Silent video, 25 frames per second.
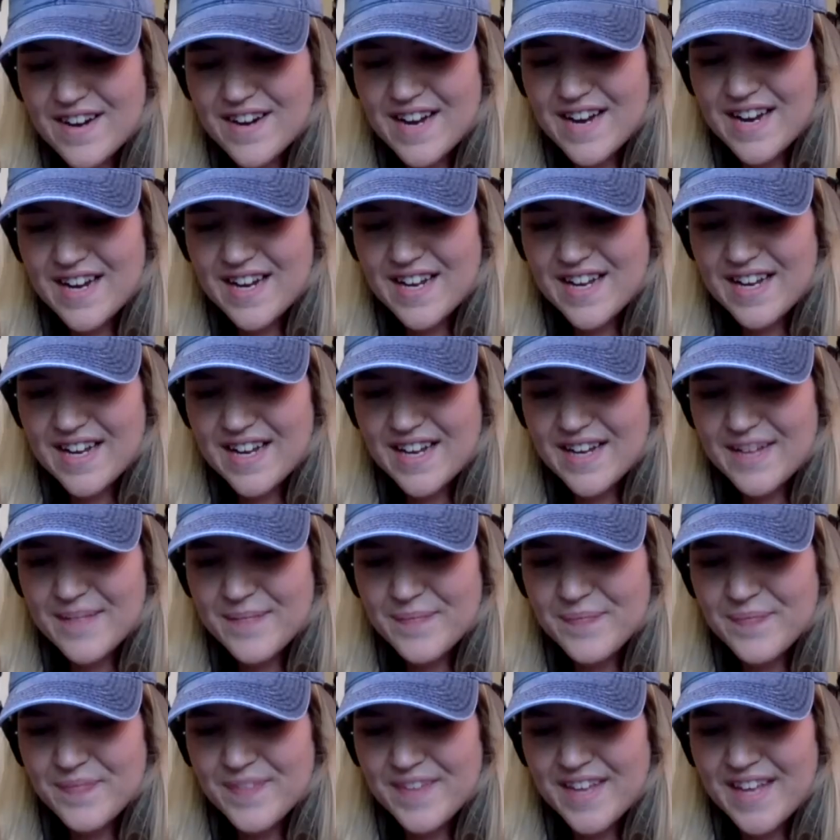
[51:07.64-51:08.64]
any
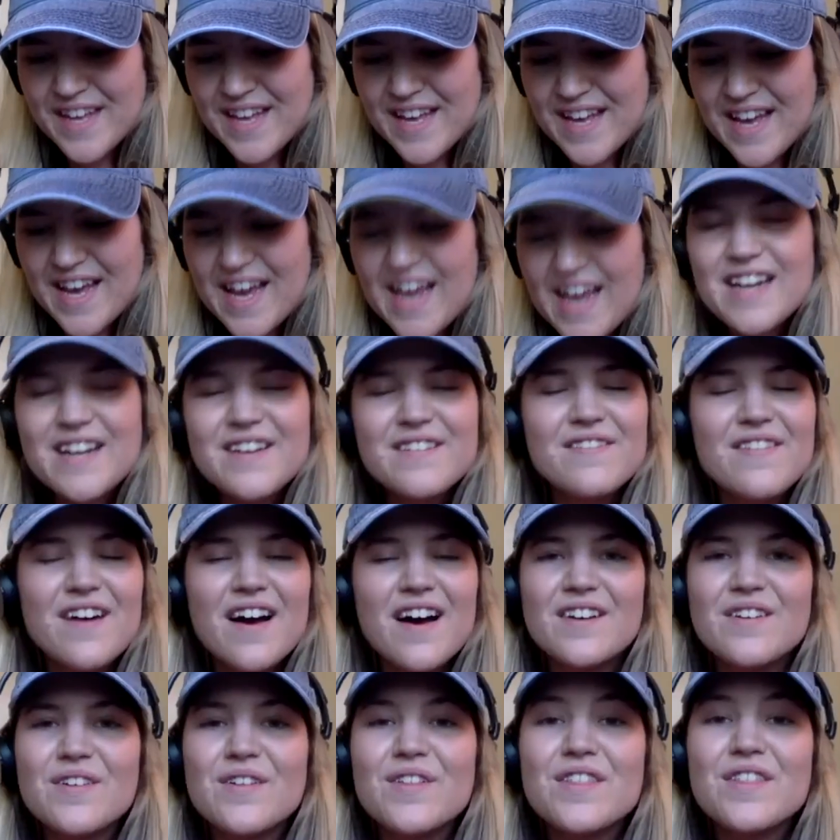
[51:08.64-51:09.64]

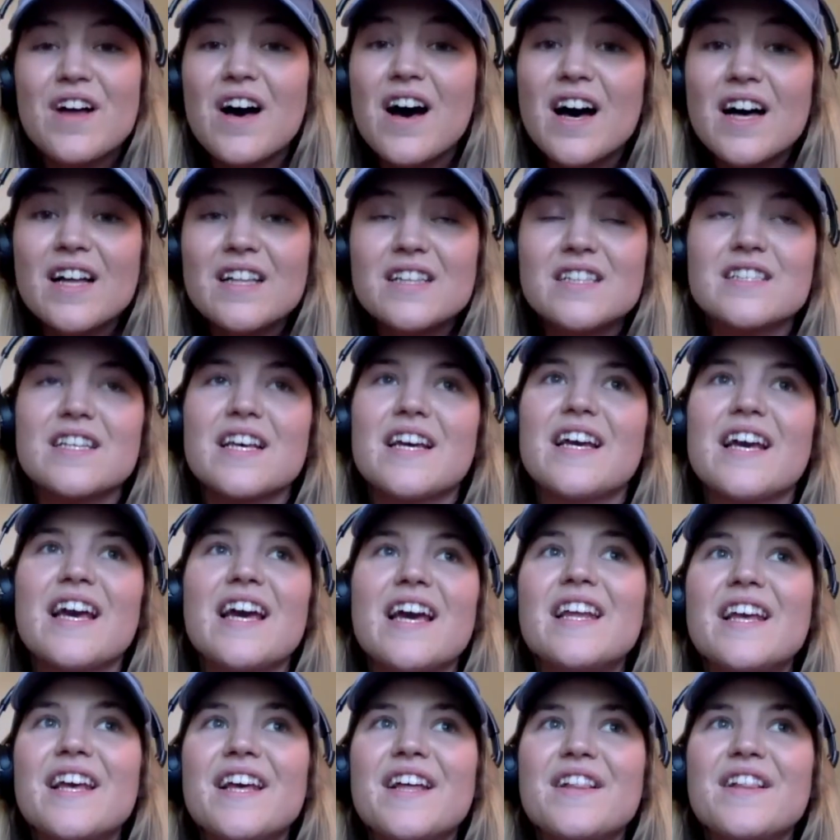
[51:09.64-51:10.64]
final thoughts, like
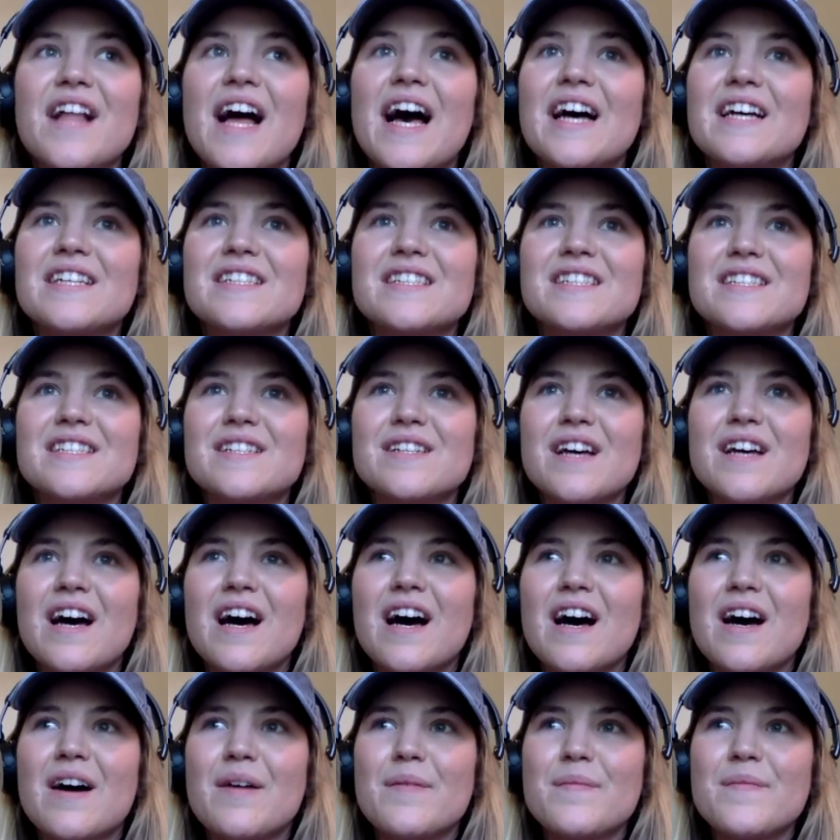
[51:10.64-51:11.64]
any last
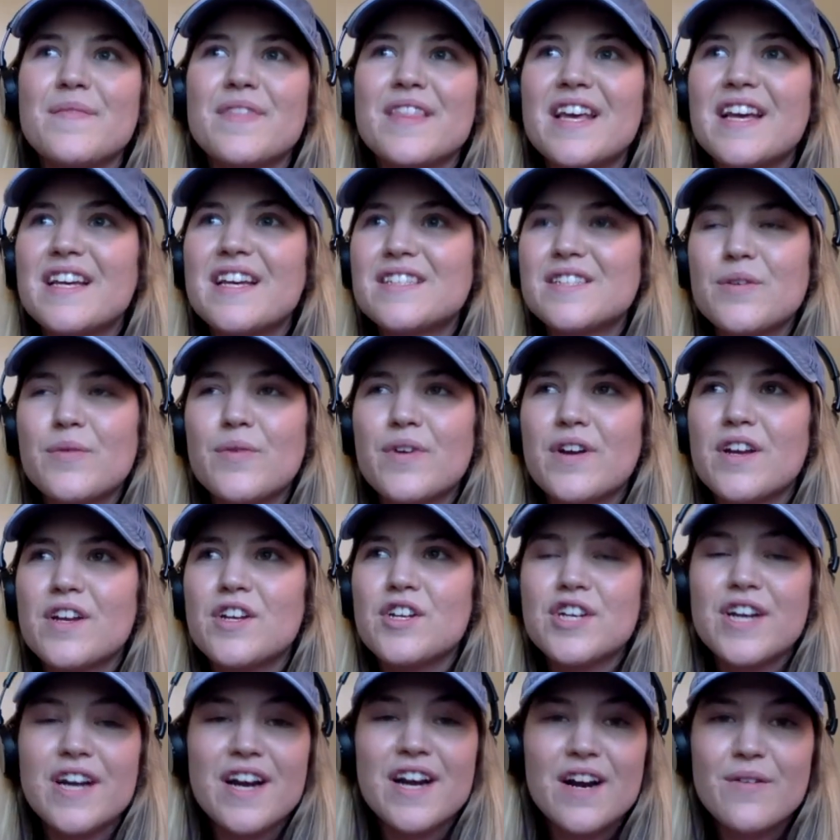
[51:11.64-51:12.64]
things you want to
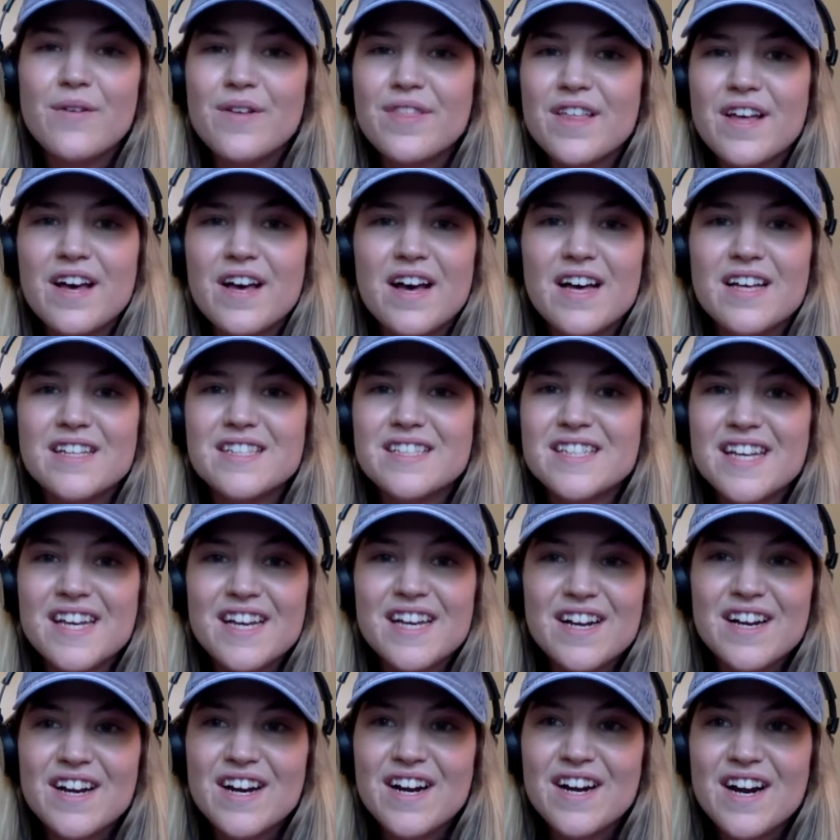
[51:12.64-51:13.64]
share with us
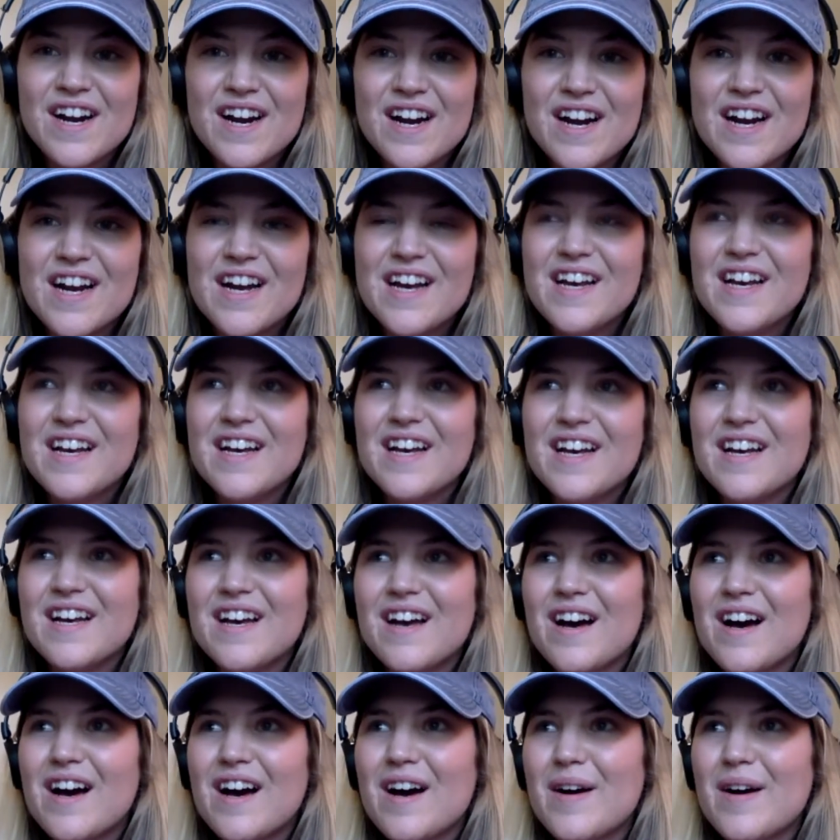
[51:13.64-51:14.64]
here?
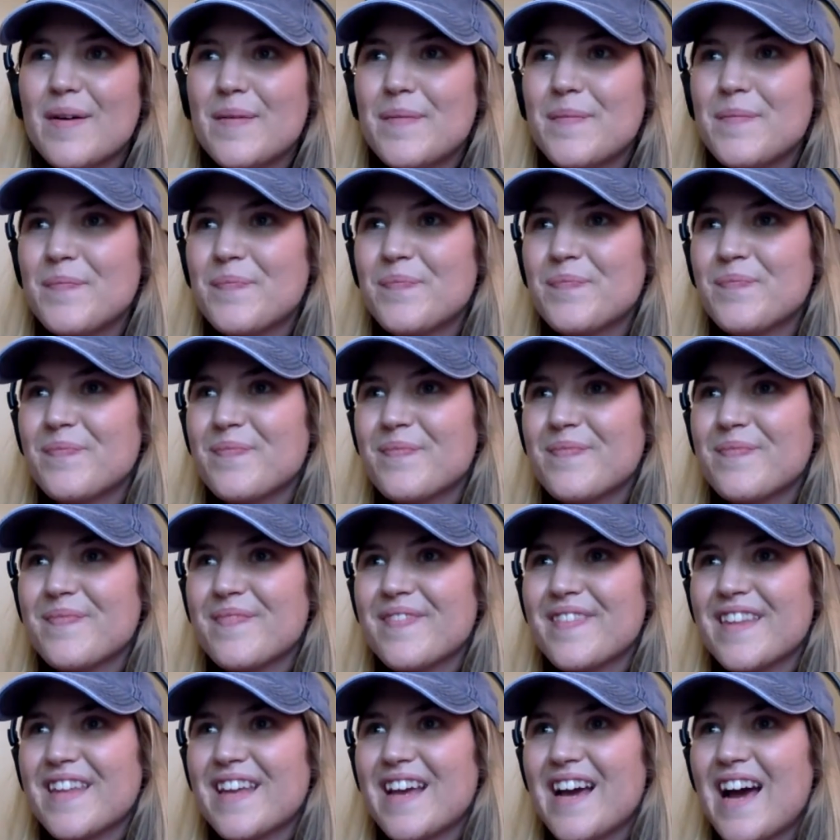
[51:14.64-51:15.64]
um
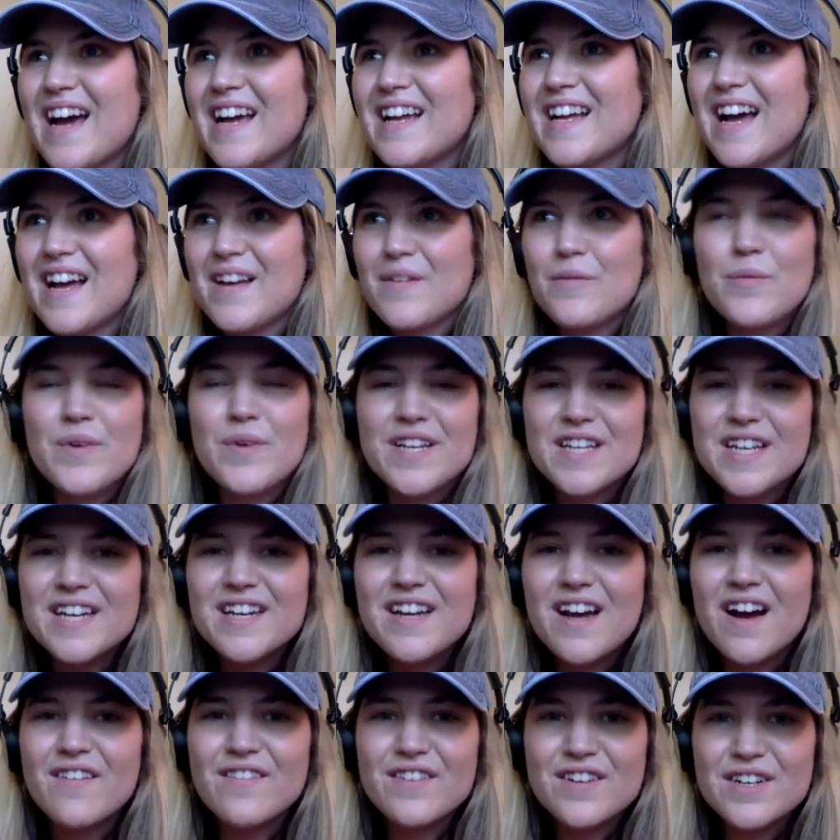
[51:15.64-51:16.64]
we did
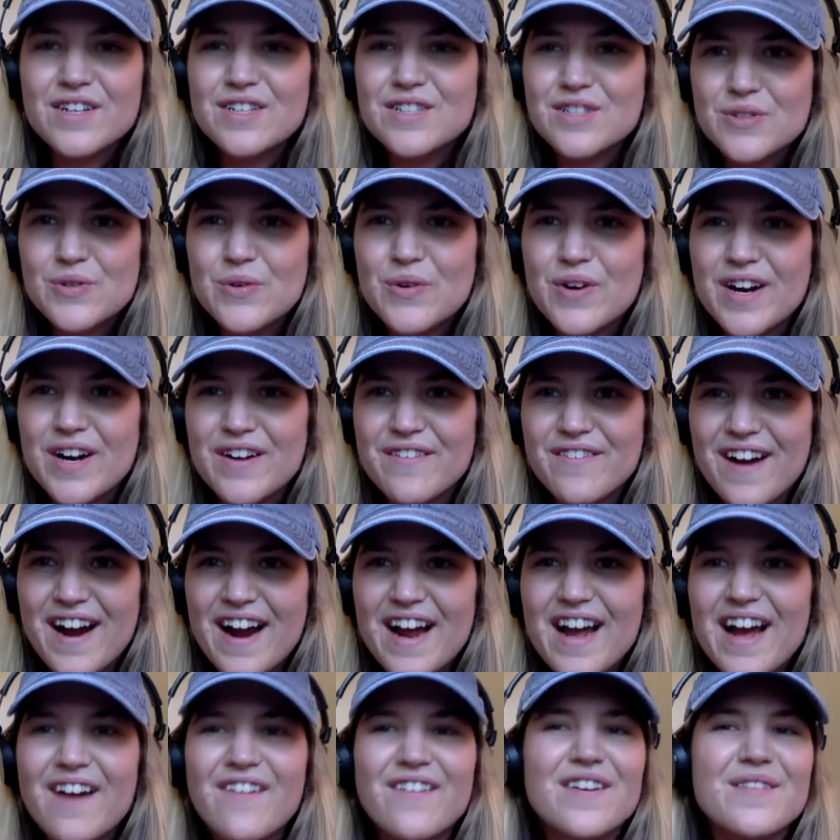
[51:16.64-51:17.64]
cover your story,
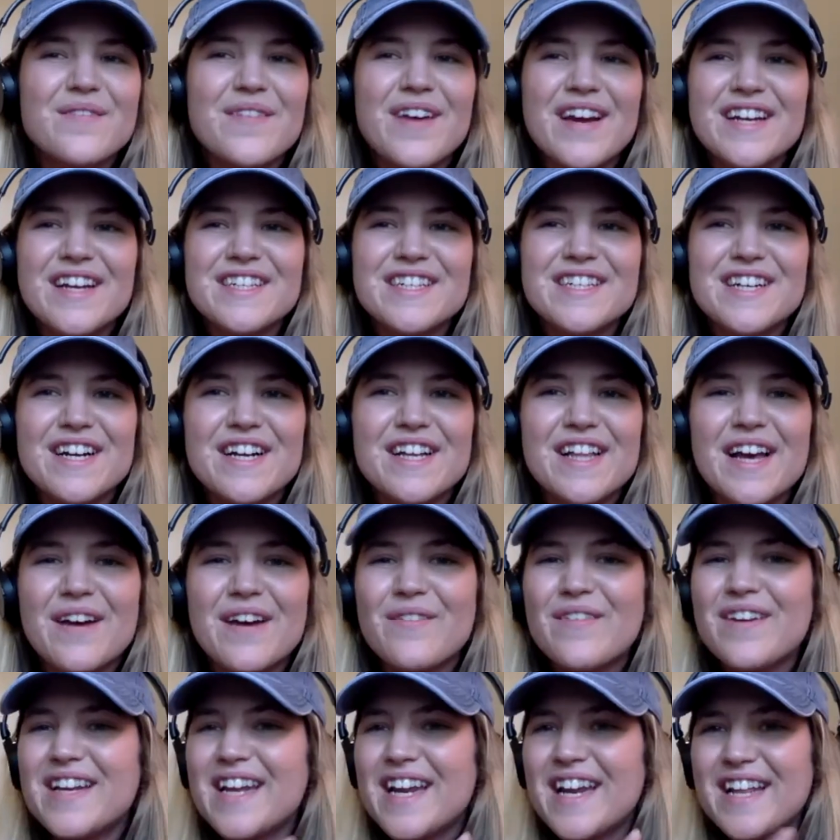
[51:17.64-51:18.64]
right? I want to make sure like
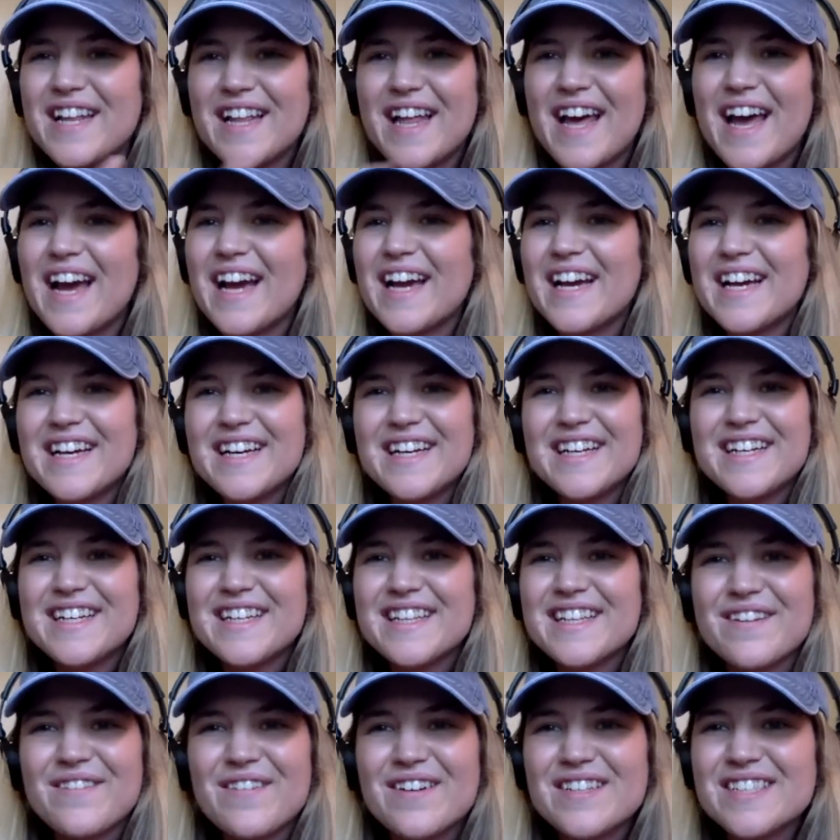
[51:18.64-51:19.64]
we didn't like
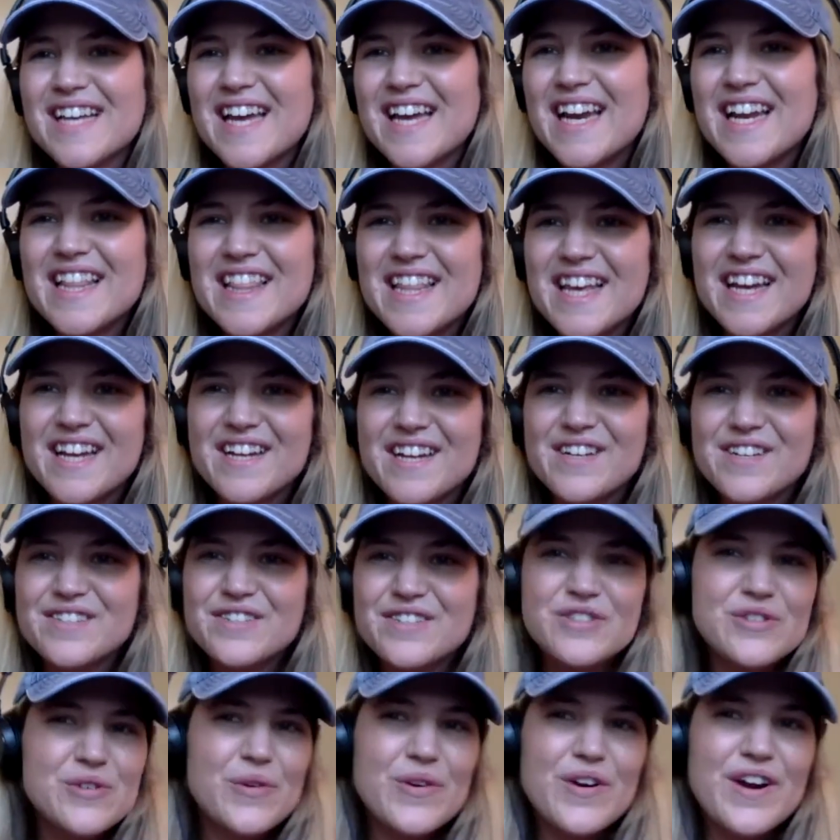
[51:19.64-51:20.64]
there wasn't anything in your
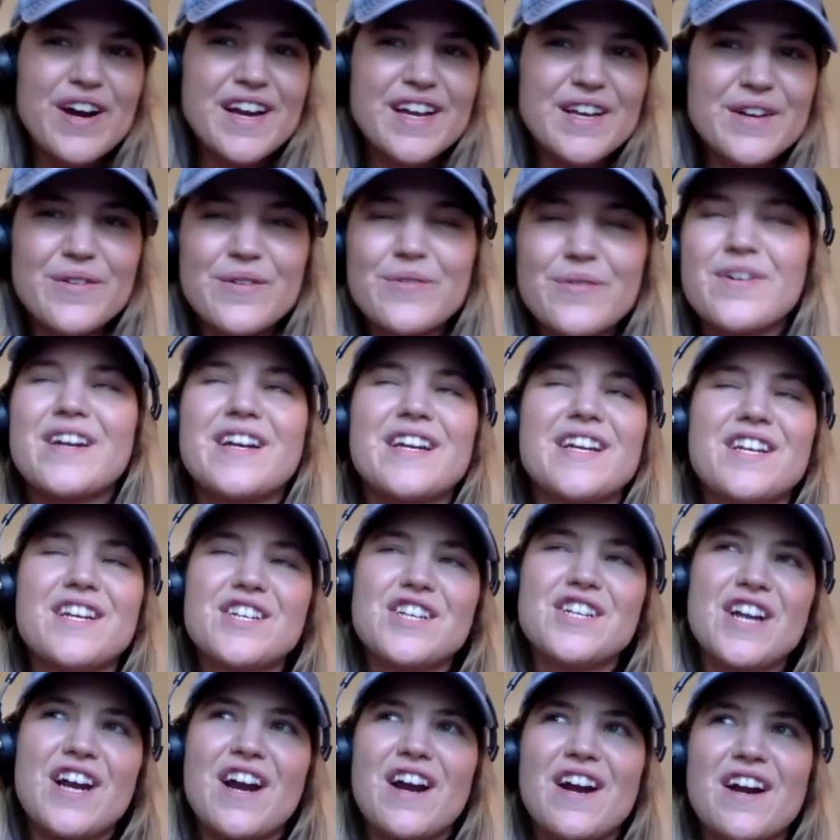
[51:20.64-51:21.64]
story you were wanting to
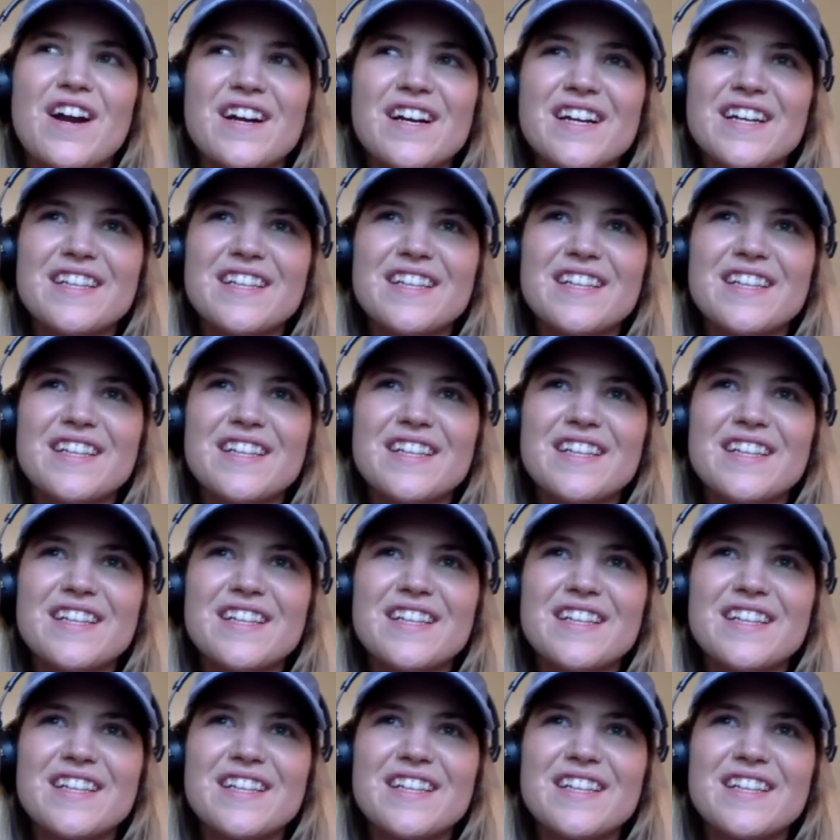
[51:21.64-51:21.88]
share,